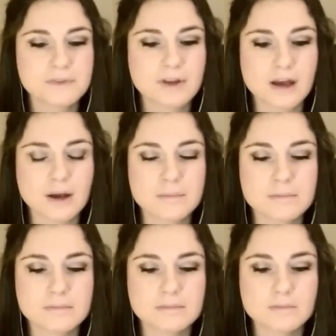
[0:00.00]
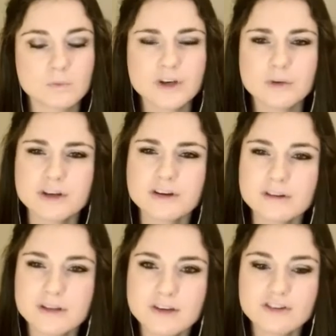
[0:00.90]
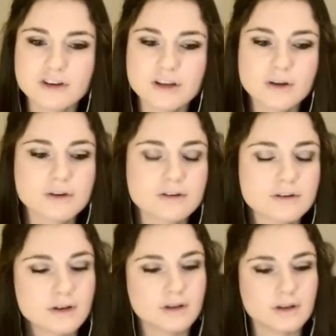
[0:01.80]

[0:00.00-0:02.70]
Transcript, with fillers: um, when, when you're a teacher, you know you're,